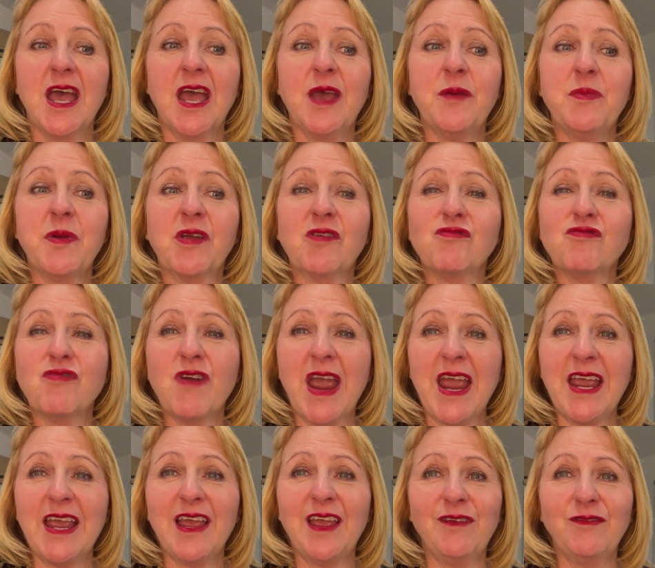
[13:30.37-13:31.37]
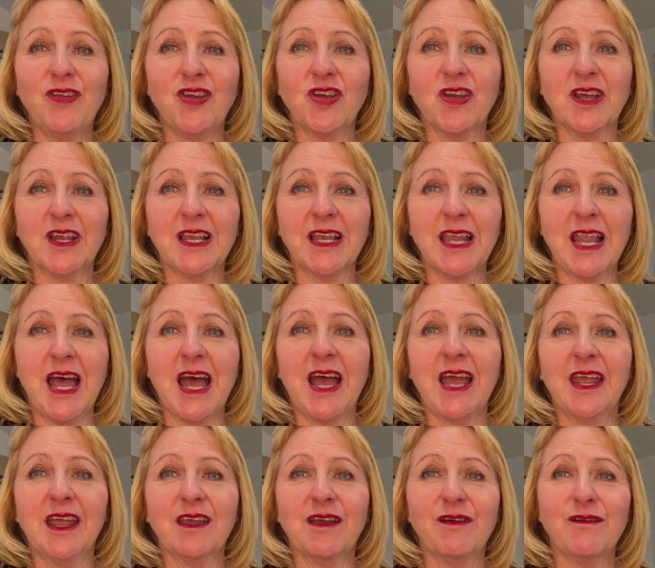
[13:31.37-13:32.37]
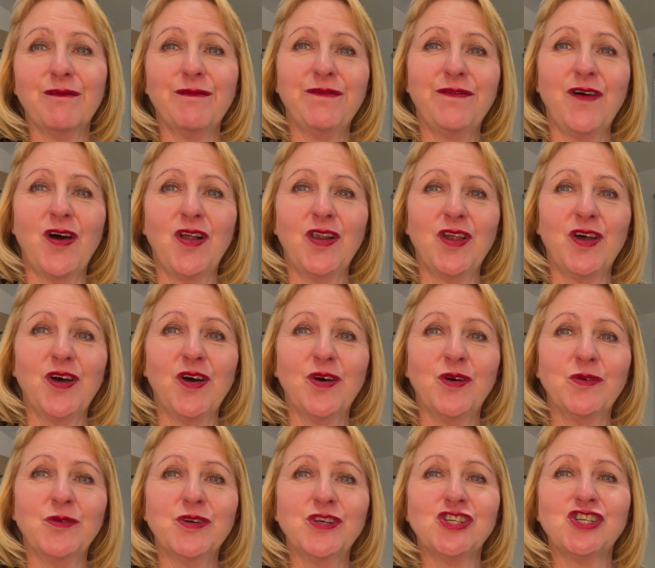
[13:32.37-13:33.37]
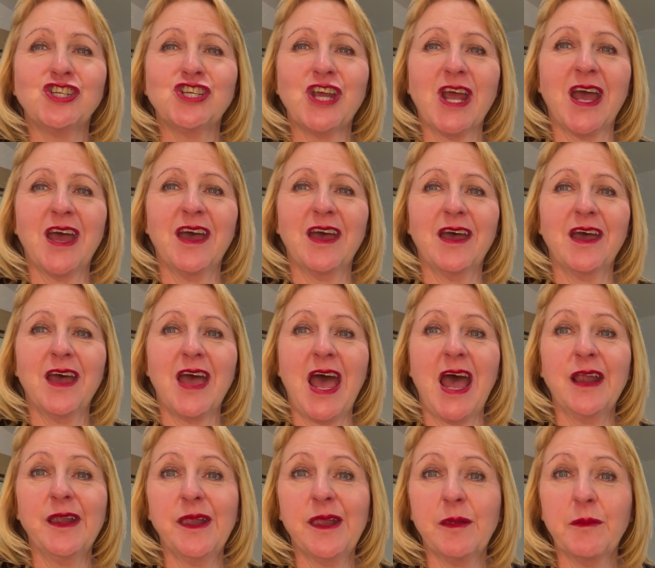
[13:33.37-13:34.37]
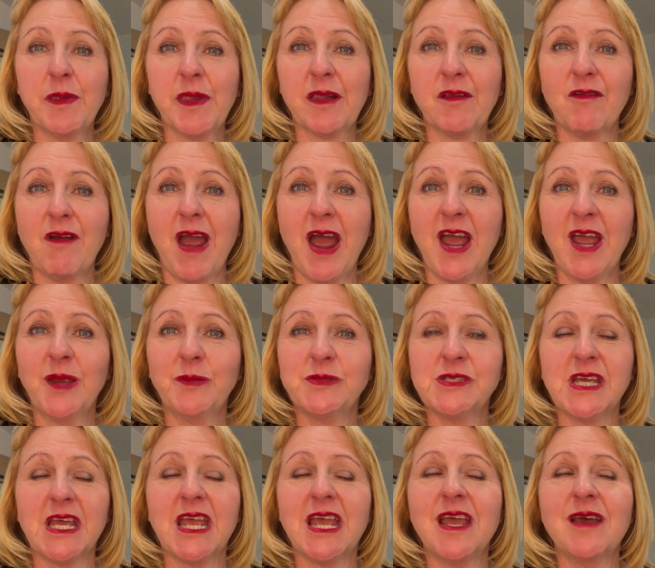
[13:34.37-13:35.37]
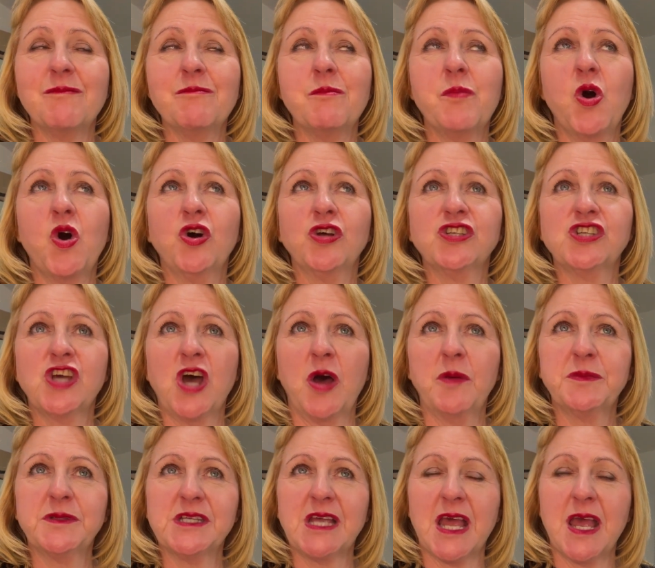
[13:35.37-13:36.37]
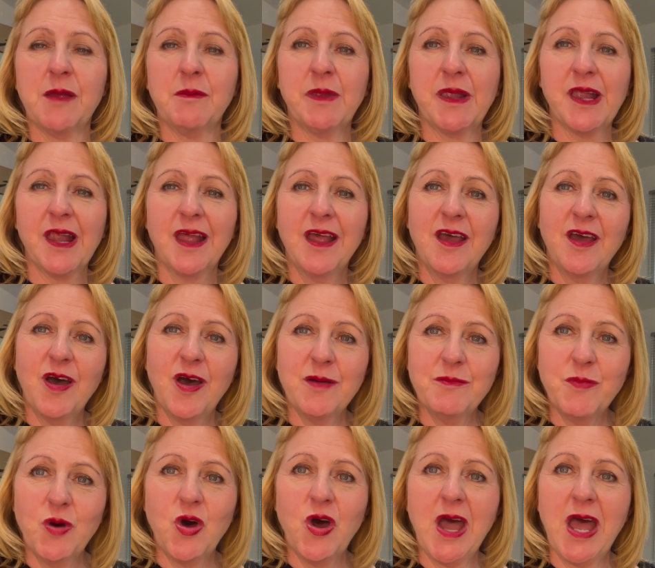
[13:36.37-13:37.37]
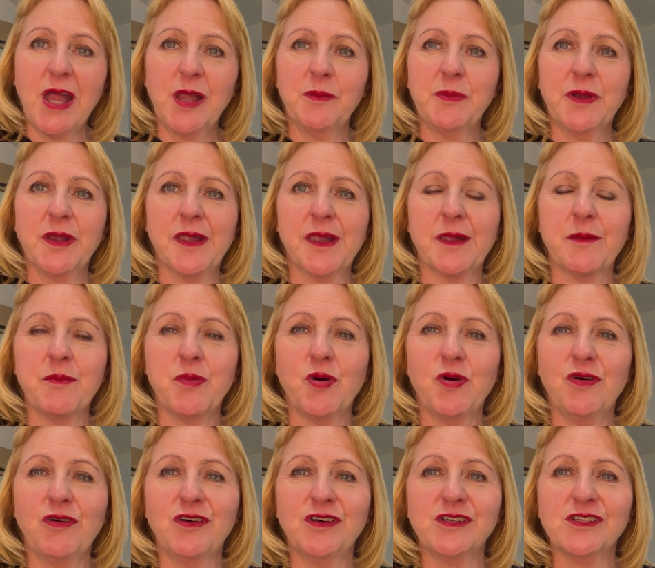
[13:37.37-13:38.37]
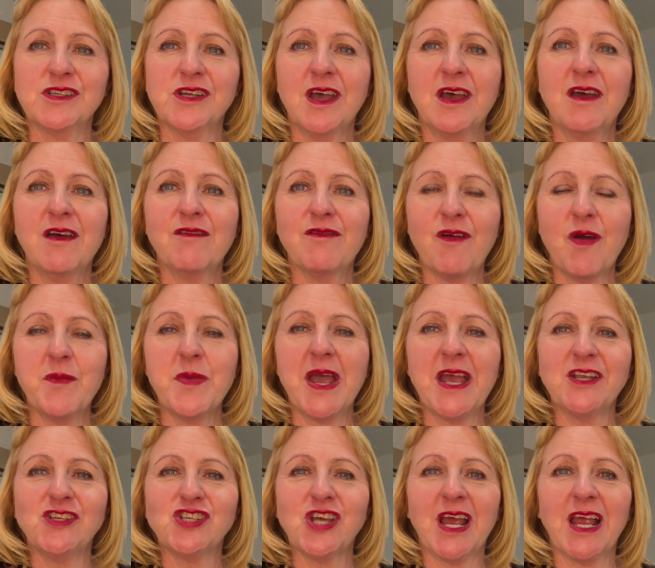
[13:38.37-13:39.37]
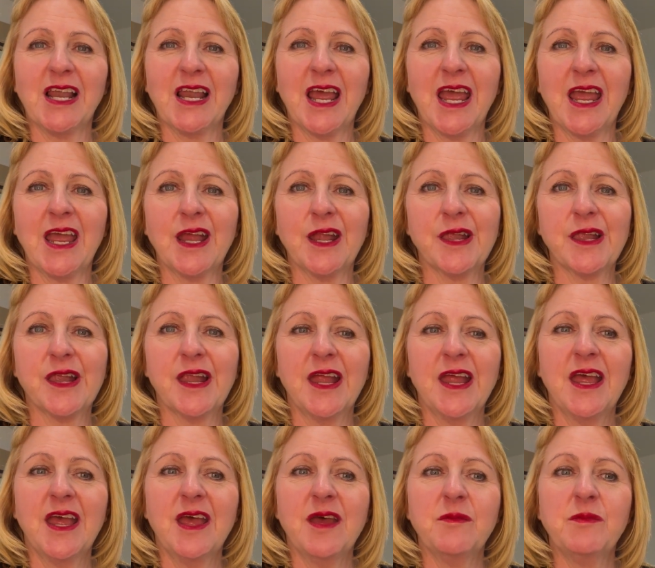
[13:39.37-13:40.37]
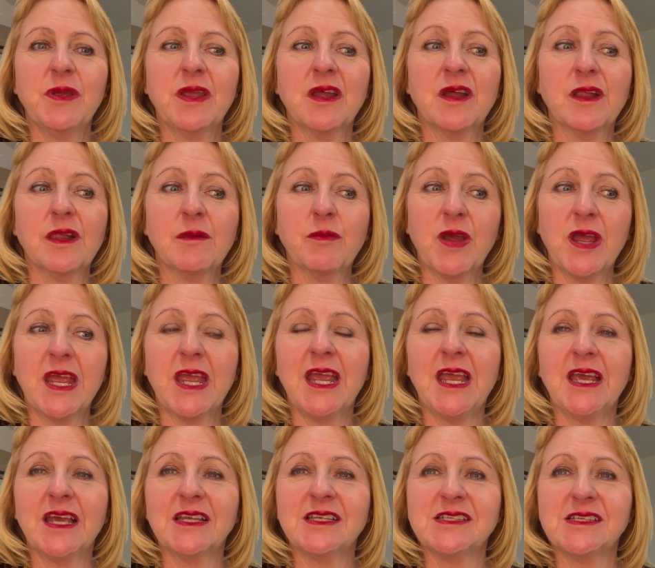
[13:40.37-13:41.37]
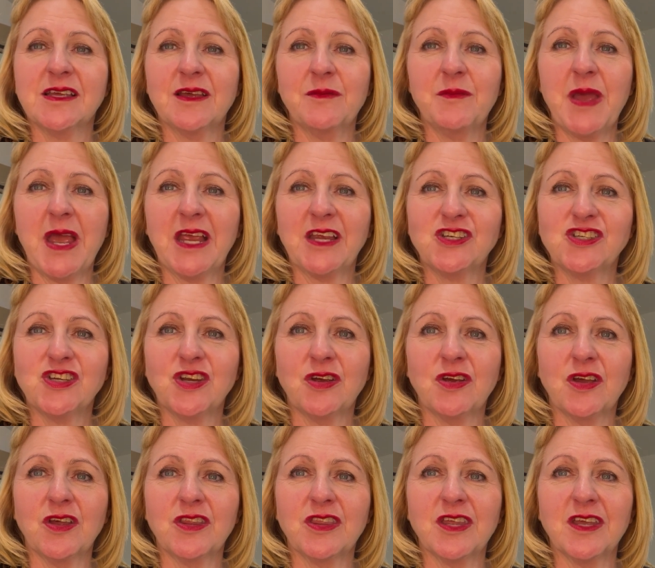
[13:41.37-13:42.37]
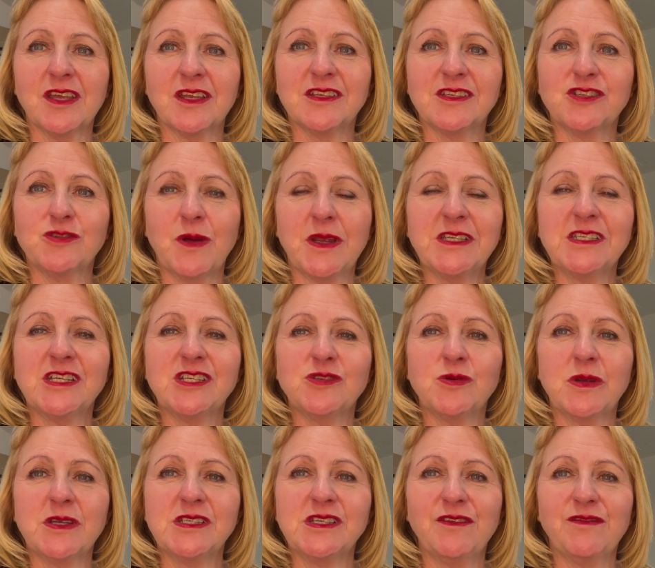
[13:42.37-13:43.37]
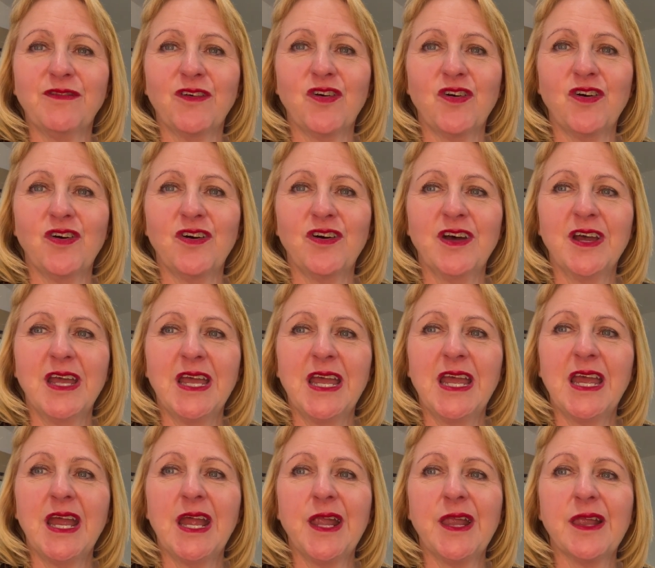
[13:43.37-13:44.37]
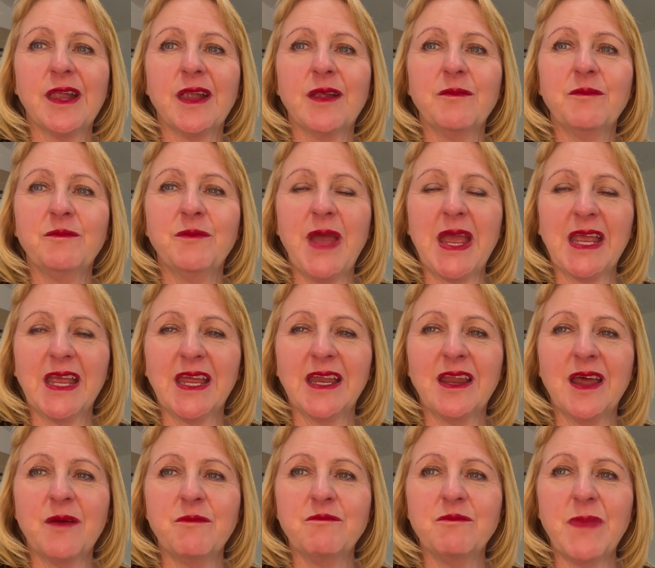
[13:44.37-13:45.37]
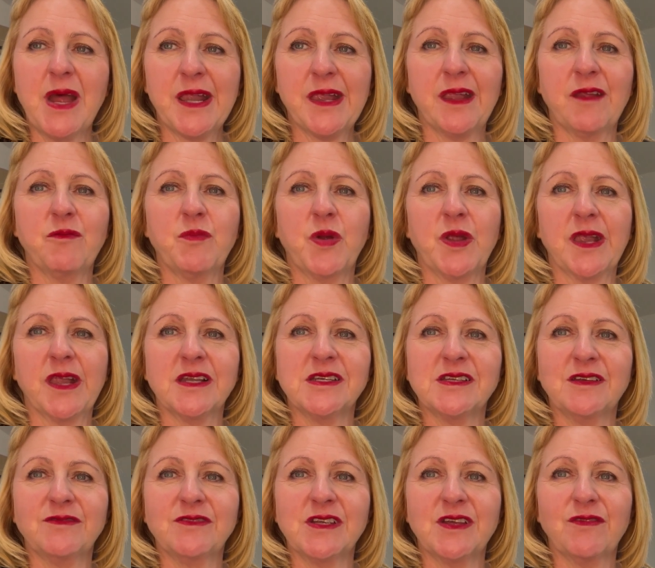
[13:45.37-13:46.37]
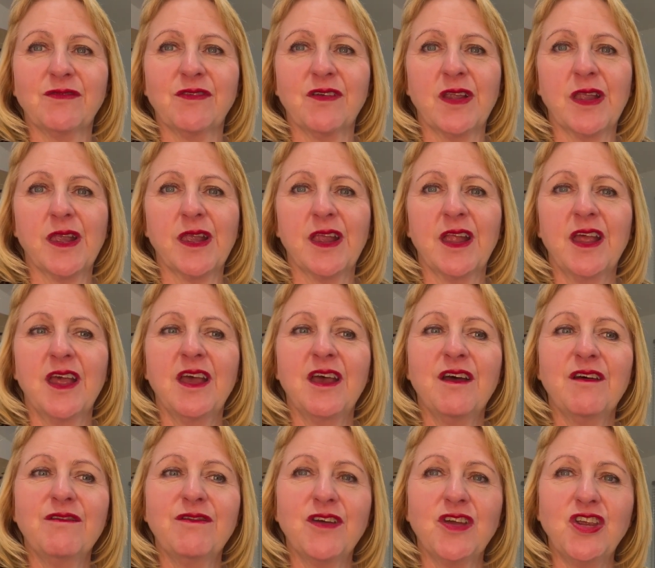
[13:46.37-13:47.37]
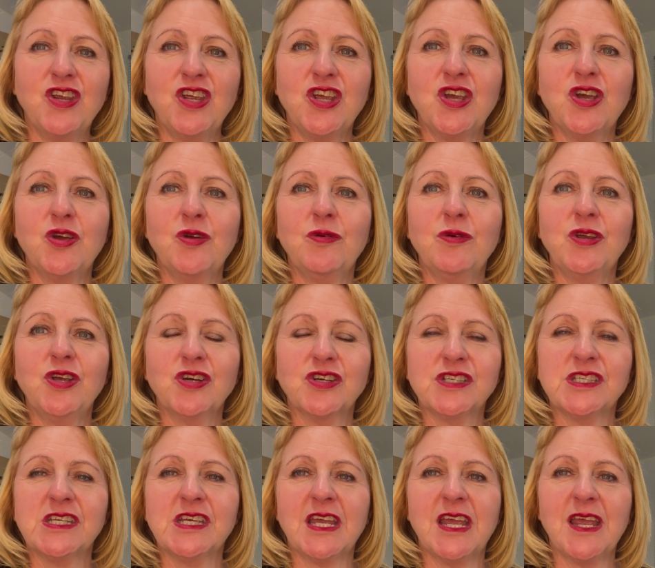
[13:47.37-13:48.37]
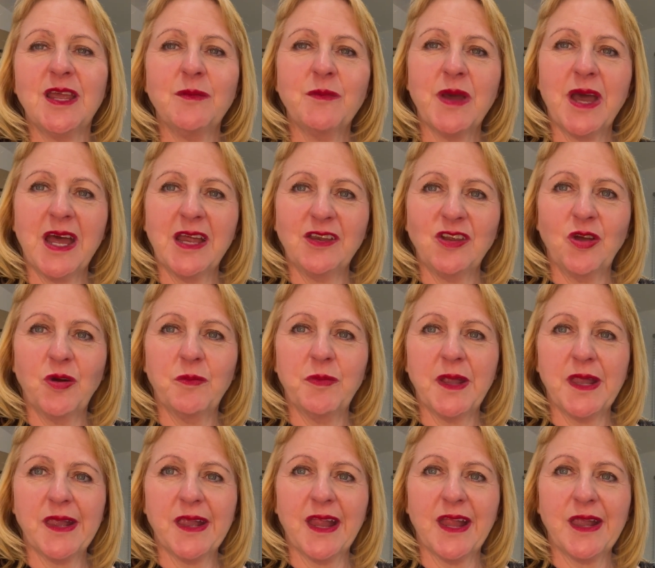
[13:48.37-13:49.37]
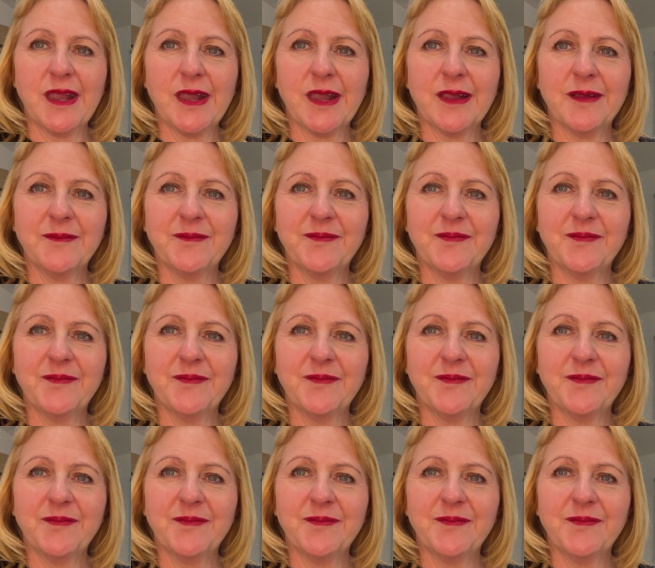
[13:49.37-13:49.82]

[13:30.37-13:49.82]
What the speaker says: It'd be great if you can like, follow, share and subscribe to hear more top tips and more help and support from AJ Lakes, because we're here to make sure that 2024 is making a massive positive difference for you, your team, and your business.